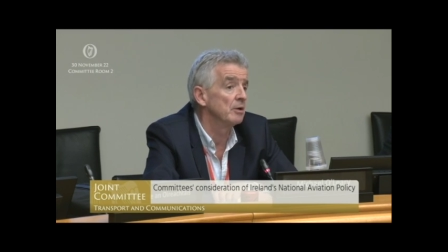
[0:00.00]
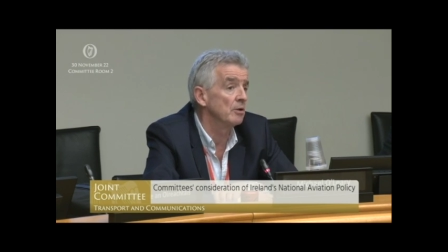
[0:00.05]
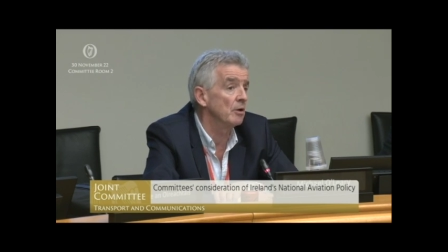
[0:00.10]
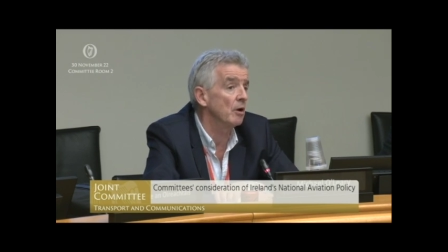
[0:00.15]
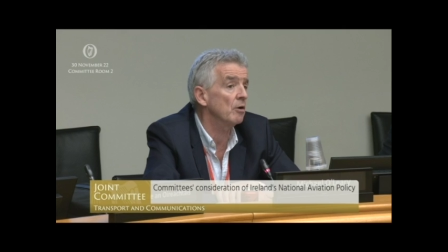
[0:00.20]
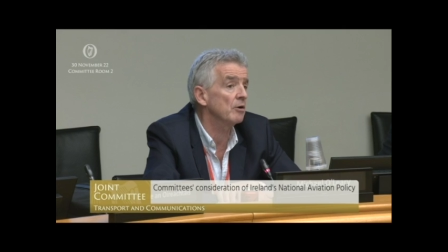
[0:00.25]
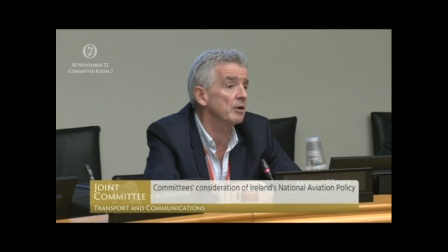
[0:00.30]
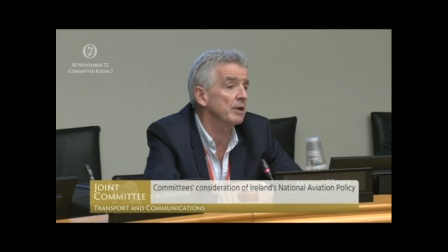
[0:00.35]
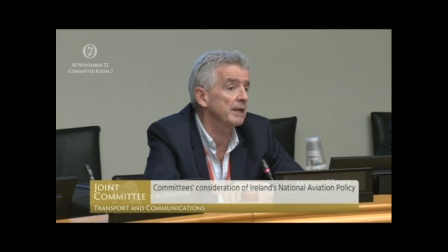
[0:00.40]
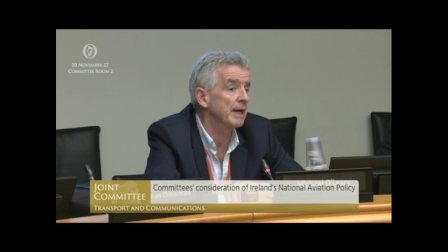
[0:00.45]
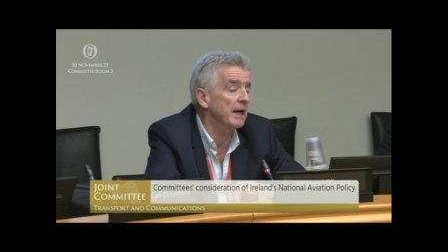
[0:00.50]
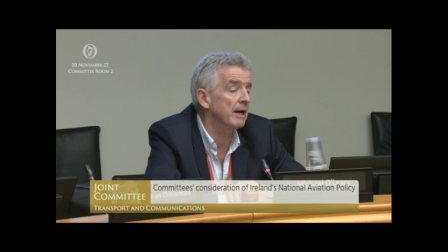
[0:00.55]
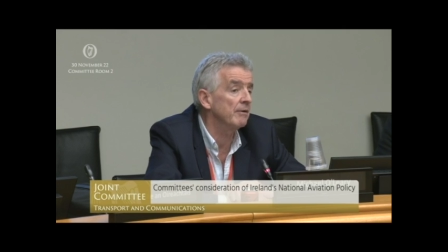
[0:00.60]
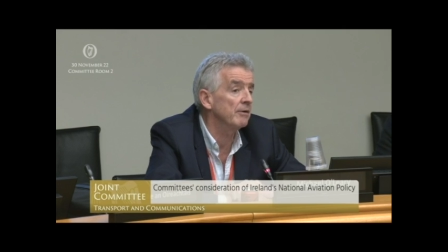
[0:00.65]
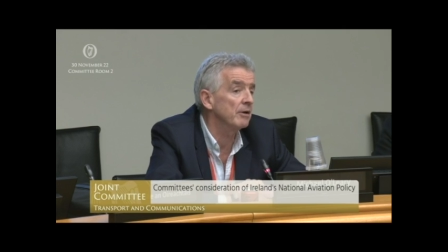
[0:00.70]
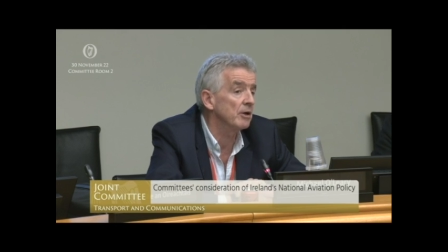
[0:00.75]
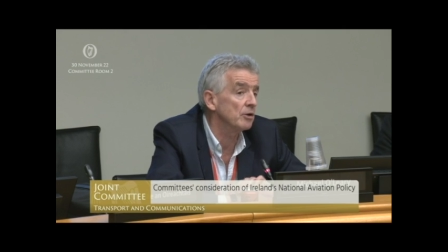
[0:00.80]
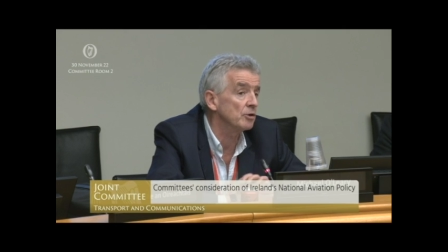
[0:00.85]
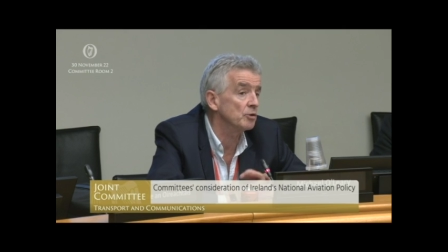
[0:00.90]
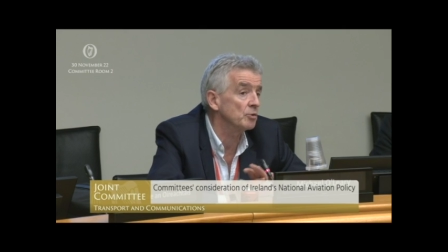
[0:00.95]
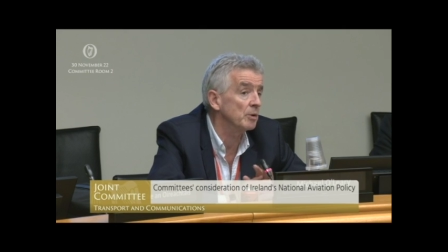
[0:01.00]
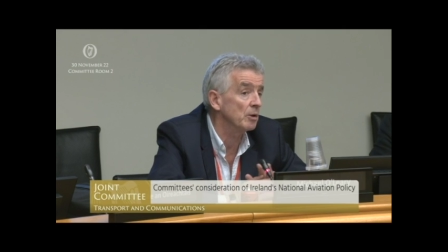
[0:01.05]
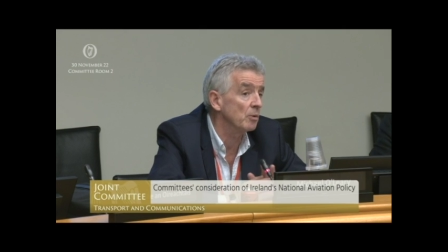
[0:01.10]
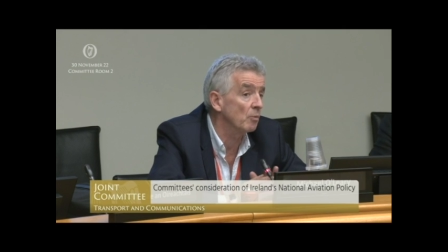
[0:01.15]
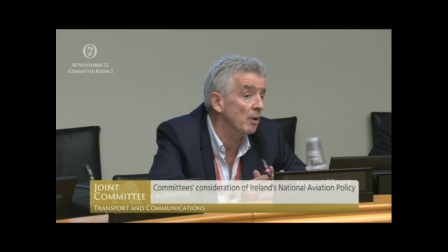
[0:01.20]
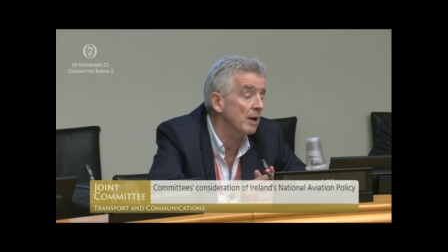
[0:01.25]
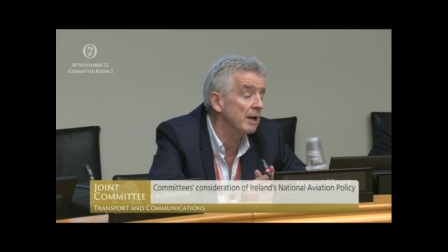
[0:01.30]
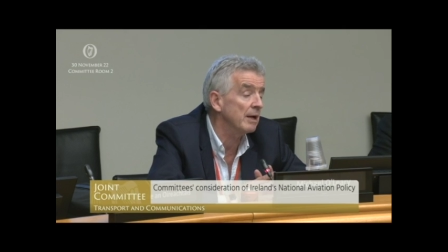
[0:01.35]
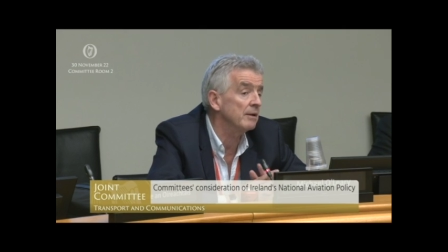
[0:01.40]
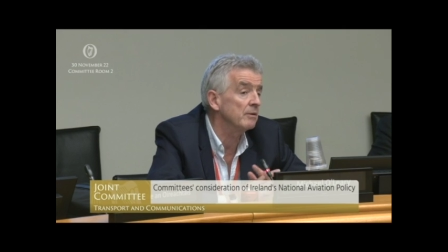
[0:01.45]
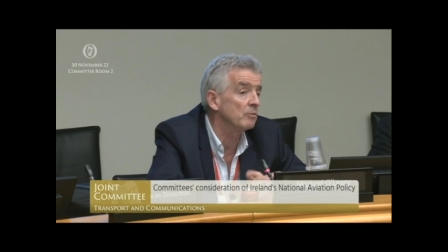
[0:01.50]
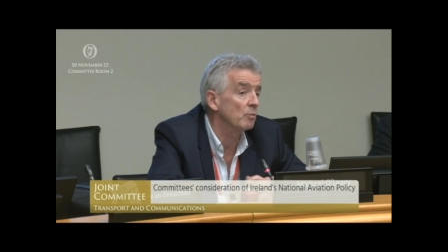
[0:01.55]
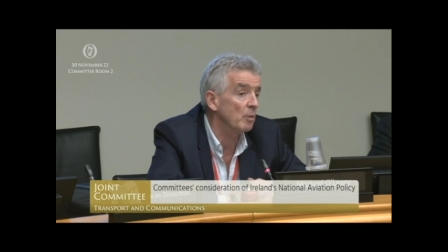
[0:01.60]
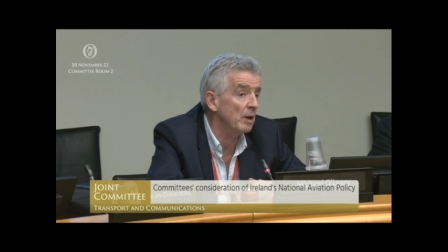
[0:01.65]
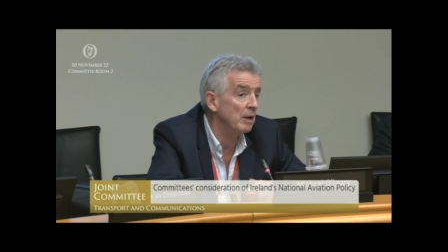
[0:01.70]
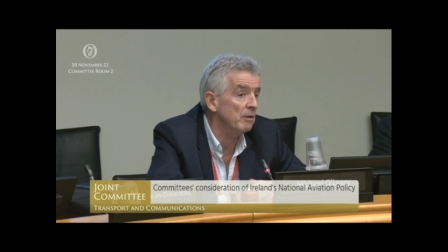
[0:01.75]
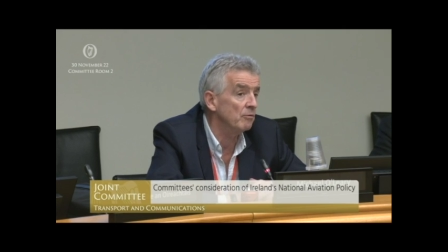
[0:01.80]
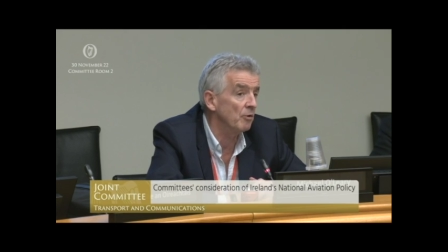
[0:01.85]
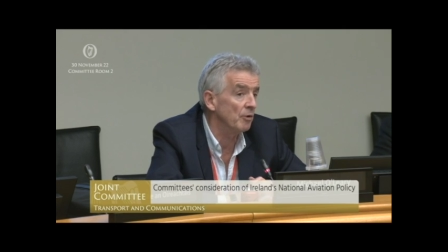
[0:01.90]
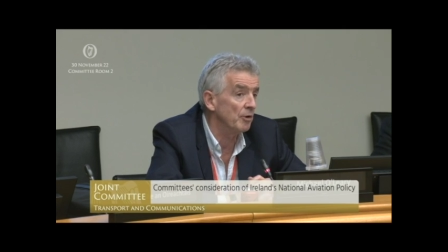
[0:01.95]
Knock and Kerry are doing well,
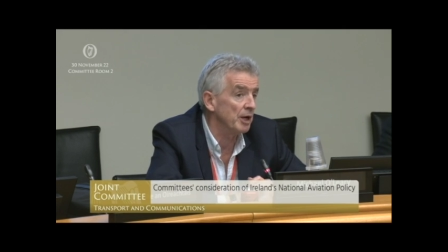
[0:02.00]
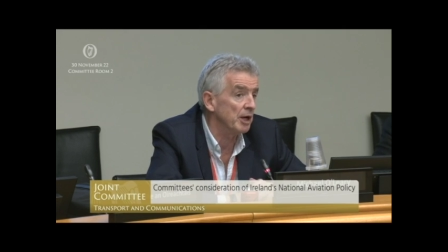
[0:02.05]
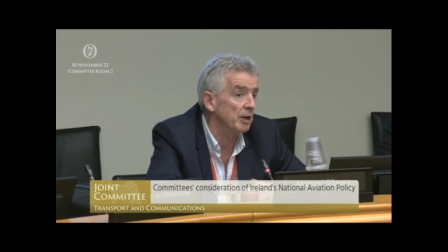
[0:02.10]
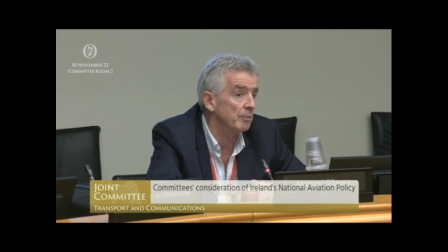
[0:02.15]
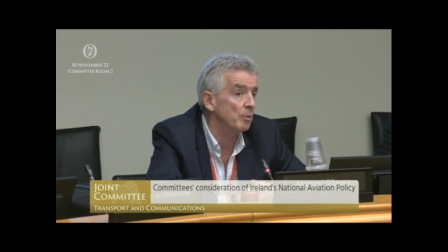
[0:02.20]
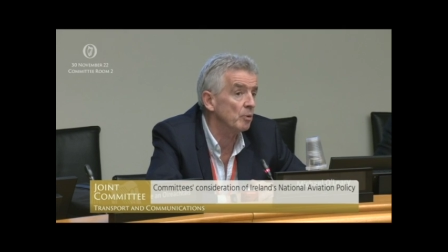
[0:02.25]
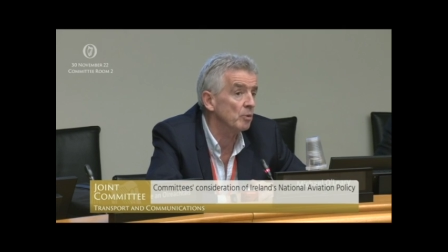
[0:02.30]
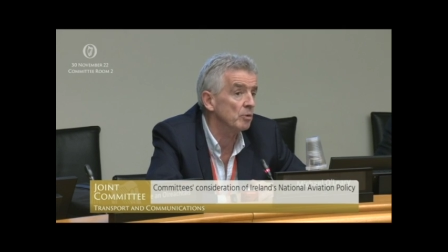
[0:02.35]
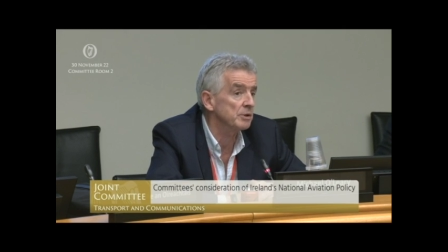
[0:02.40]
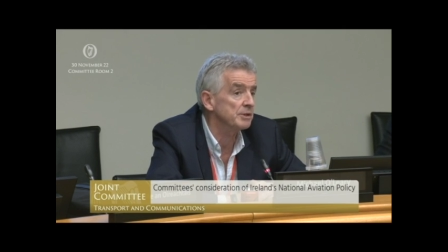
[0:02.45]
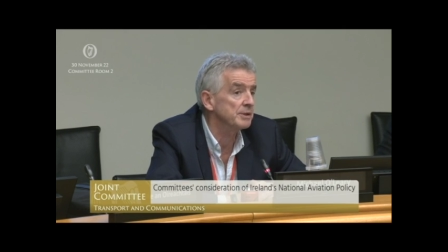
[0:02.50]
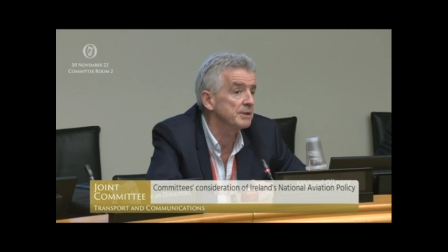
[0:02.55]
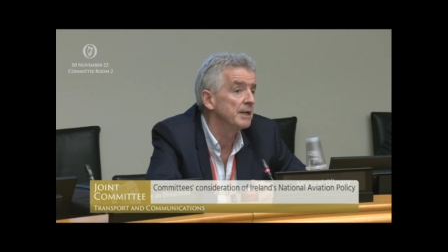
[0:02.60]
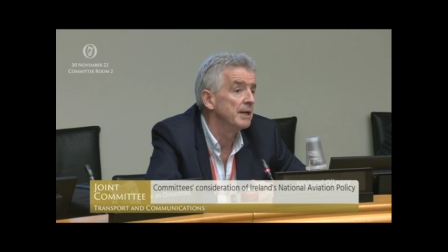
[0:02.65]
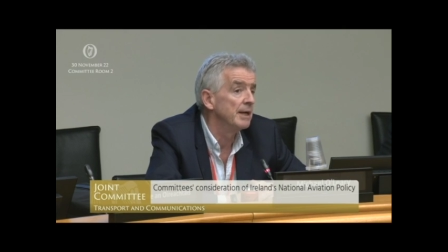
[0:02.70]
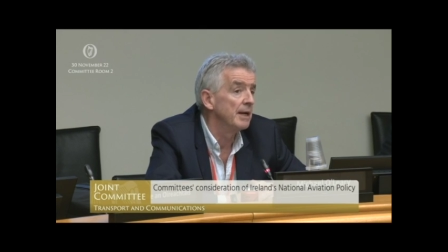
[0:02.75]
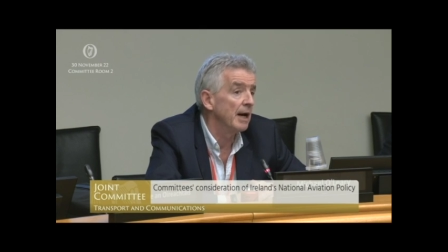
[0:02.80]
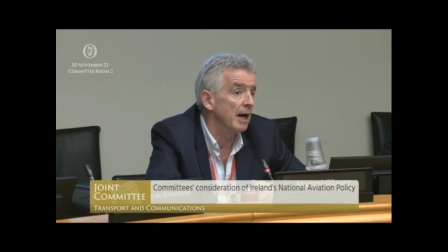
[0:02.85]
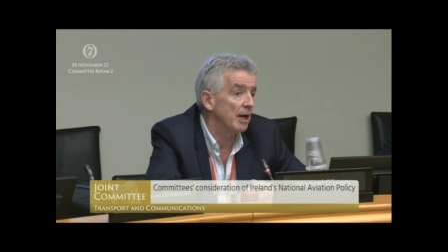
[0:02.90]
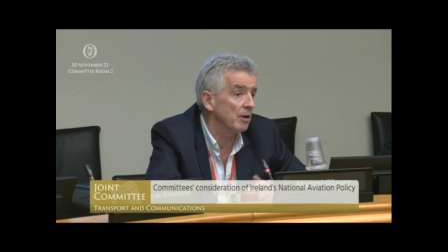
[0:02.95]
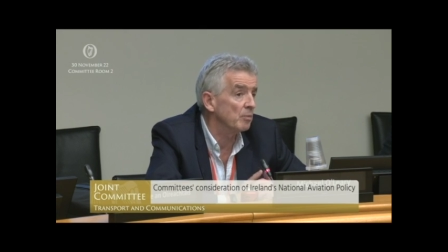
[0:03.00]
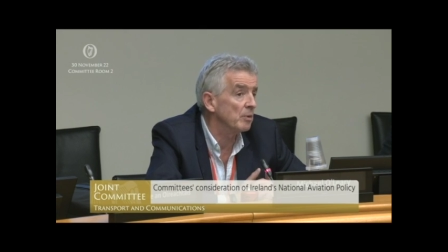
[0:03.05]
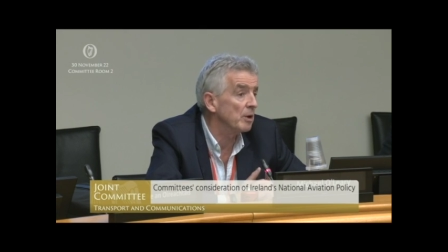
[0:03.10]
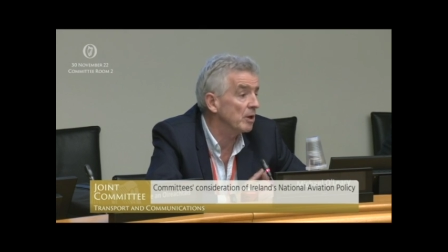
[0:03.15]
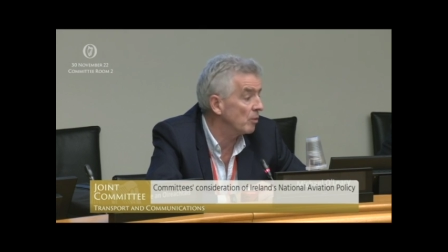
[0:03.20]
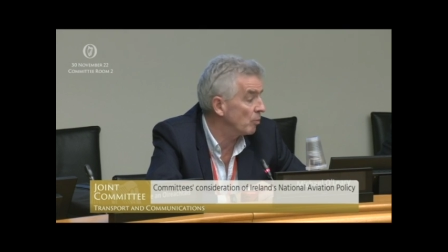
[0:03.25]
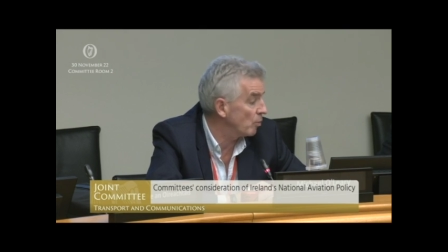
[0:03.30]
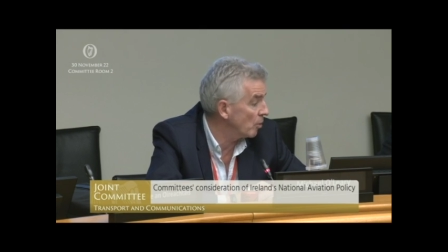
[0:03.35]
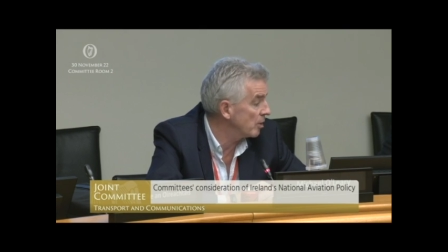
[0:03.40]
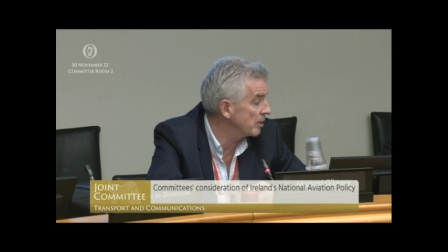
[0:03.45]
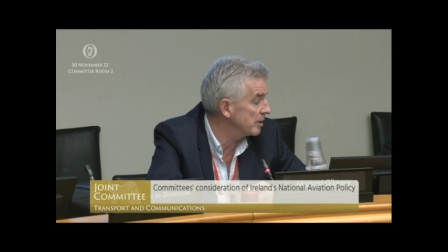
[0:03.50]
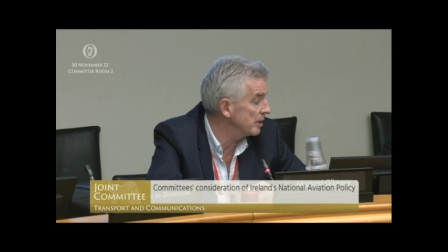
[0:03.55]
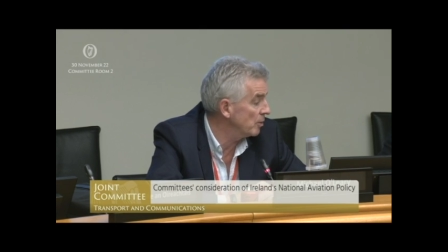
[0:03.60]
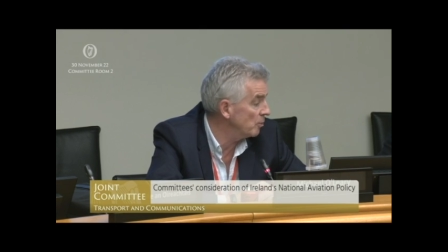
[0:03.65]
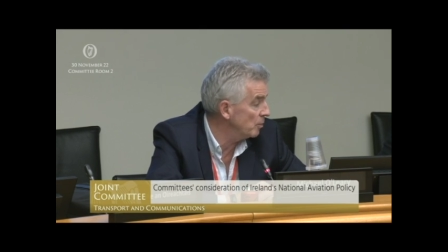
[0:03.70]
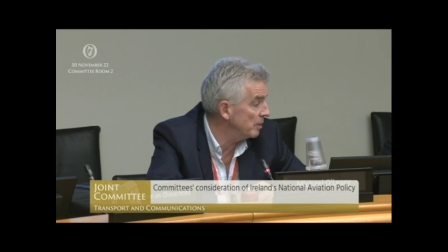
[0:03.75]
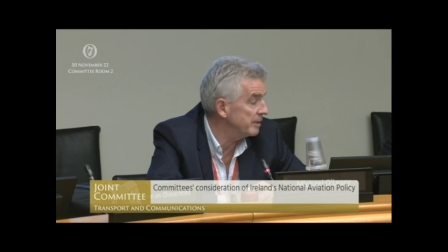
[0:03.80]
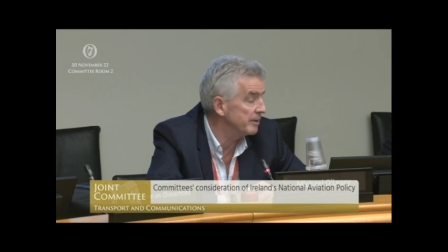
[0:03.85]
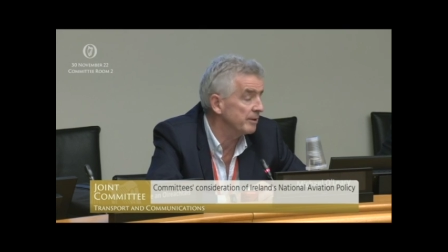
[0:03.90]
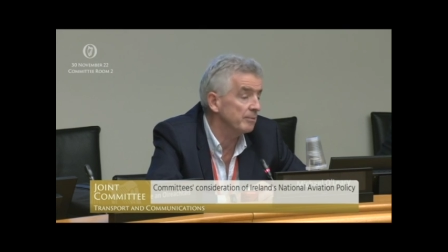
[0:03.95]
well run airports, and we are
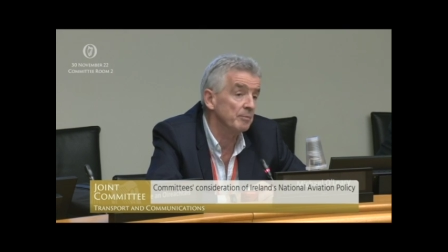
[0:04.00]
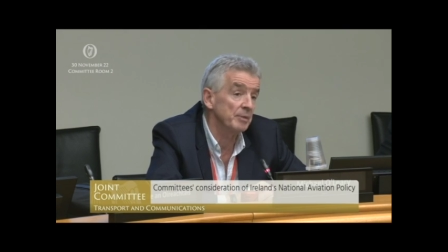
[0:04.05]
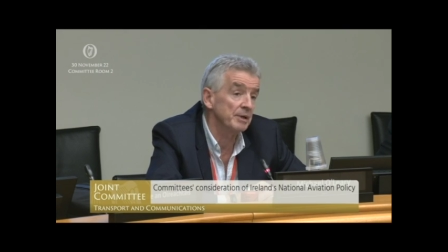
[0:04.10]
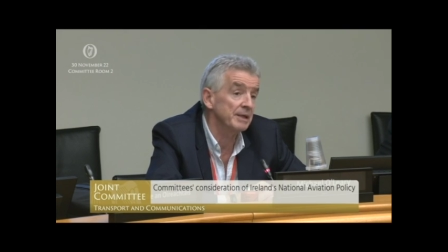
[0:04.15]
working with them.